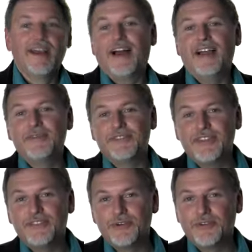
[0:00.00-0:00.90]
Hi, I'm
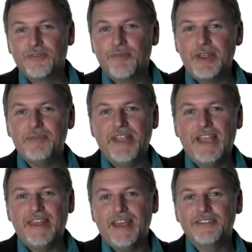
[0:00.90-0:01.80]
Steve Stewart from
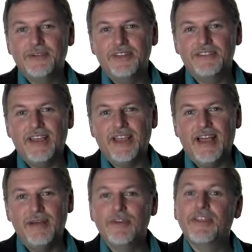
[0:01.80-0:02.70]

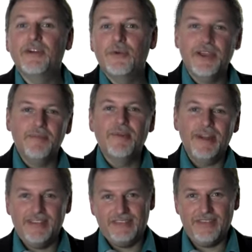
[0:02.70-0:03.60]
MoneyPlanSOS.com with a quick
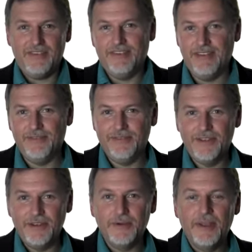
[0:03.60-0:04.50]
money saving tip
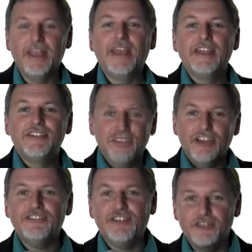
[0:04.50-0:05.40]
for you.
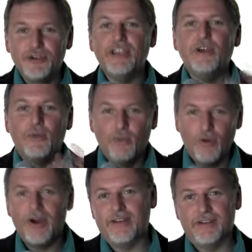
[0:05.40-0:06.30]
Just drink
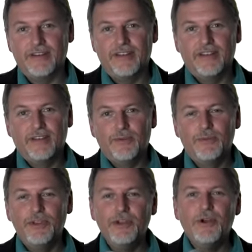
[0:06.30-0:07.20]
water.
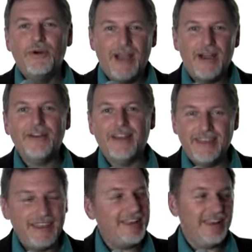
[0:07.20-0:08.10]
When you go out
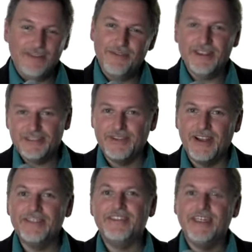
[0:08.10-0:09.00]
and eat in the
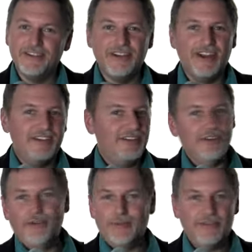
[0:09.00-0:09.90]
restaurants, they're
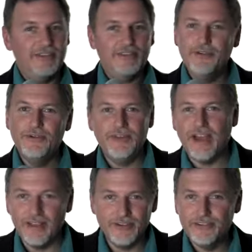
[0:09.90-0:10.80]
charging you up to
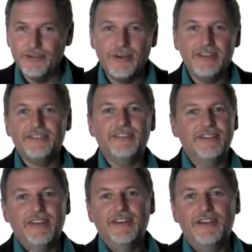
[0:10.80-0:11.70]
$2
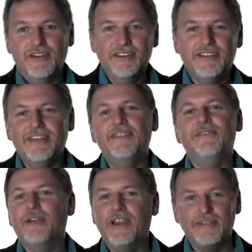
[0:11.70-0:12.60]
US currency
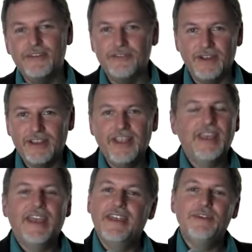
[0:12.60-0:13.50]
for every drink,
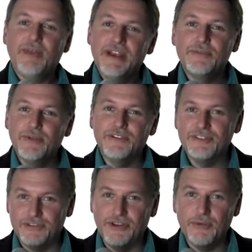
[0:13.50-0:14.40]
and you might as well
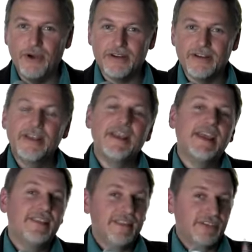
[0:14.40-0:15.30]
just drink water.
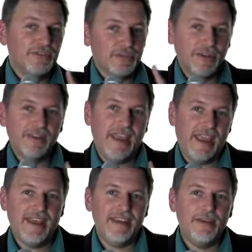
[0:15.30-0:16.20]
This is really
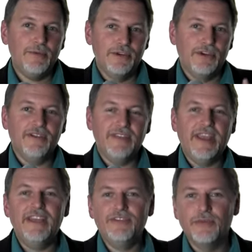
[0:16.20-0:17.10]
handy when you're on
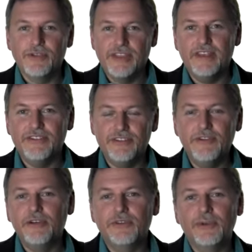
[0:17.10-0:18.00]
vacation with your kids,
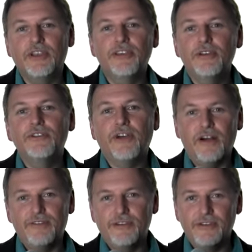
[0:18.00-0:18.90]
too, because what you can do is
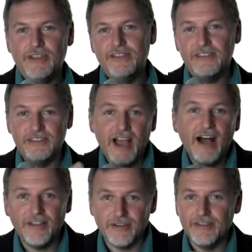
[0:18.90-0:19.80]
offer your kids a
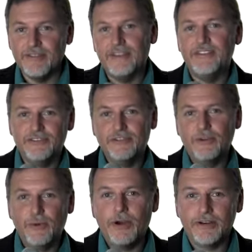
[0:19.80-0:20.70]
dollar if they just
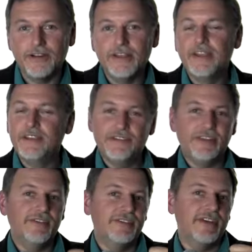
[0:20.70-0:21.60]
drink water. You
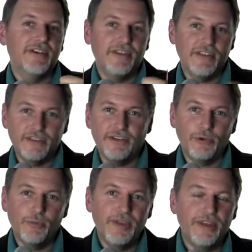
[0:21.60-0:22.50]
save yourself on the
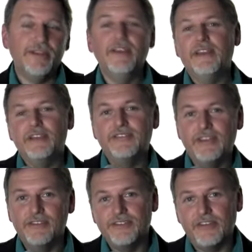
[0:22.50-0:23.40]
total bill, you
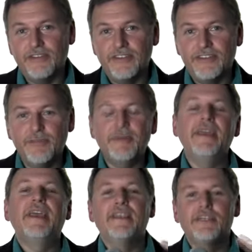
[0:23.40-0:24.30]
save yourself on the tip,
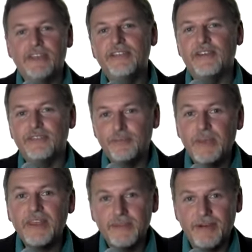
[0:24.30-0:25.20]
and your kids have
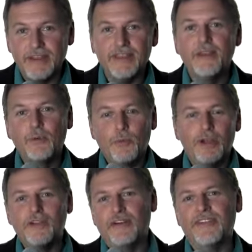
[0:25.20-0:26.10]
spending money
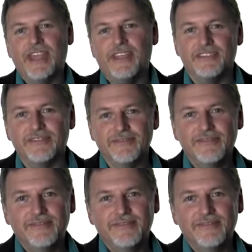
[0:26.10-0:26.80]
while you're on vacation.